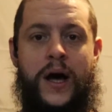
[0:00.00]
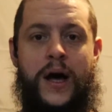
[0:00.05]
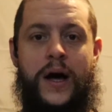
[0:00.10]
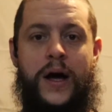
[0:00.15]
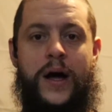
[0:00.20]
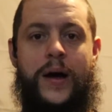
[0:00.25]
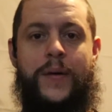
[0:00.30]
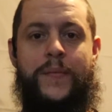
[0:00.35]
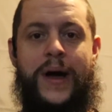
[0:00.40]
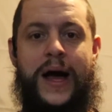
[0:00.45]

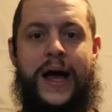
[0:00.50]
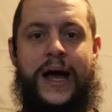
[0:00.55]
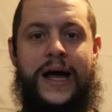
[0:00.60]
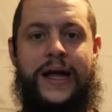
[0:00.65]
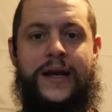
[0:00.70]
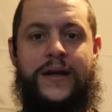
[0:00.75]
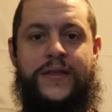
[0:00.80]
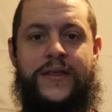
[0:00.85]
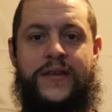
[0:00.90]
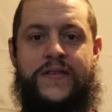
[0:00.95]

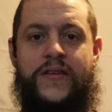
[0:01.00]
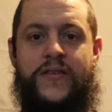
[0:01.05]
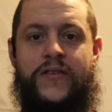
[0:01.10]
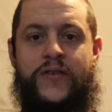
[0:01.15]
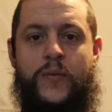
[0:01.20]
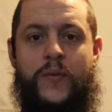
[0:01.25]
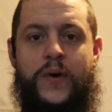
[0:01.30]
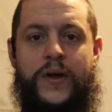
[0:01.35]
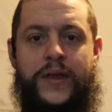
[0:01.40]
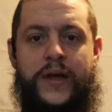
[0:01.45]
and this is
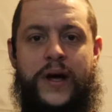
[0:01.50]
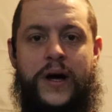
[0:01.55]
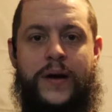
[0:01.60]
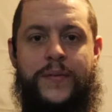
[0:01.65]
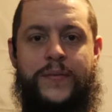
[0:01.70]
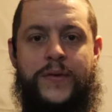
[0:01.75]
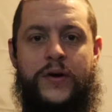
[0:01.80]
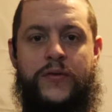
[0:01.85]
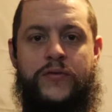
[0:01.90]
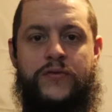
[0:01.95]
the one that
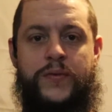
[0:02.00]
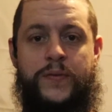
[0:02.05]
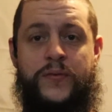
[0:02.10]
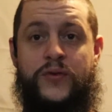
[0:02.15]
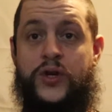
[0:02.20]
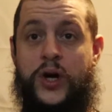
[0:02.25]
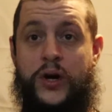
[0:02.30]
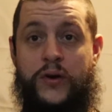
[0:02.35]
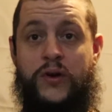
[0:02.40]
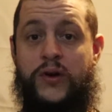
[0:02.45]
I'm going to
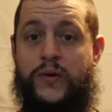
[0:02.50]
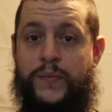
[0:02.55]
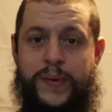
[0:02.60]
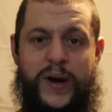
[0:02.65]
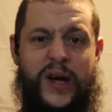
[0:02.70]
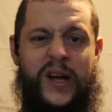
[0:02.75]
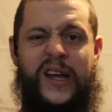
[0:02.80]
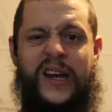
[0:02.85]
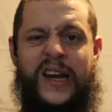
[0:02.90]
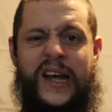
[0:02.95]
show you
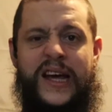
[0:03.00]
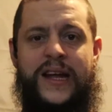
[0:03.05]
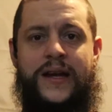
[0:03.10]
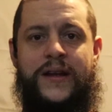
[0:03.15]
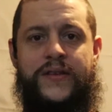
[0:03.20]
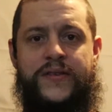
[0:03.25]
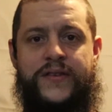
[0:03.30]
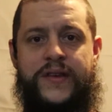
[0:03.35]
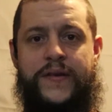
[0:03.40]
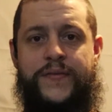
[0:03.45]
plugging it in
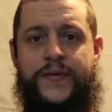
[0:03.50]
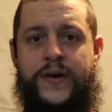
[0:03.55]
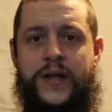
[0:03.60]
and stuff.